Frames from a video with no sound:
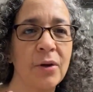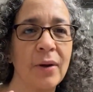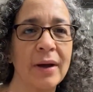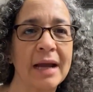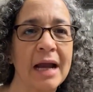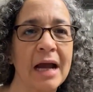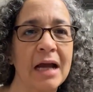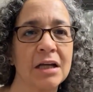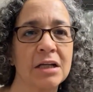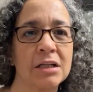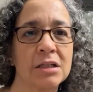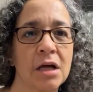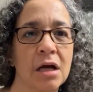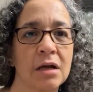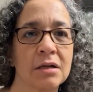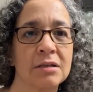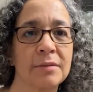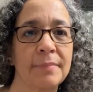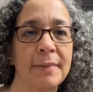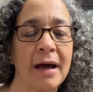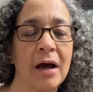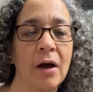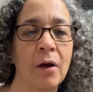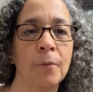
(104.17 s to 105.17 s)
I kind of talked
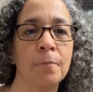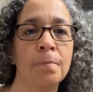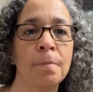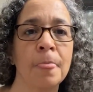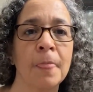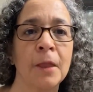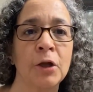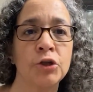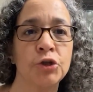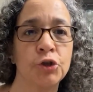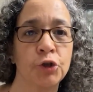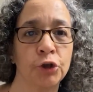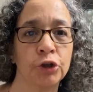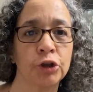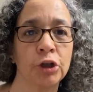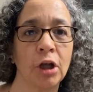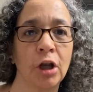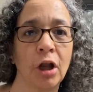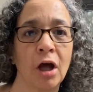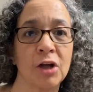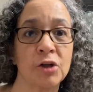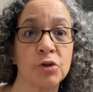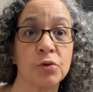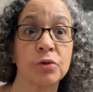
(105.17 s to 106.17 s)
about during the
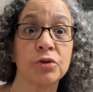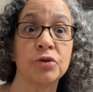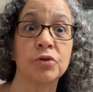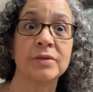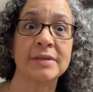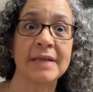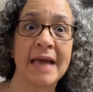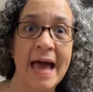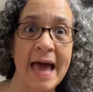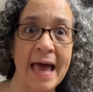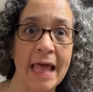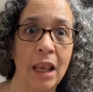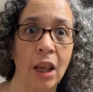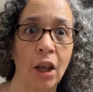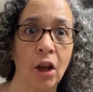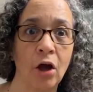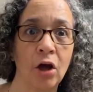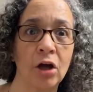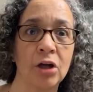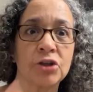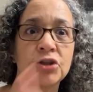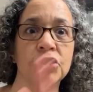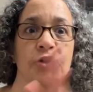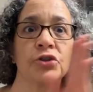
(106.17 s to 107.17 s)
launch, which was at
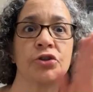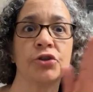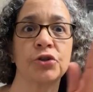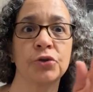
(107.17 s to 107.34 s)
launch,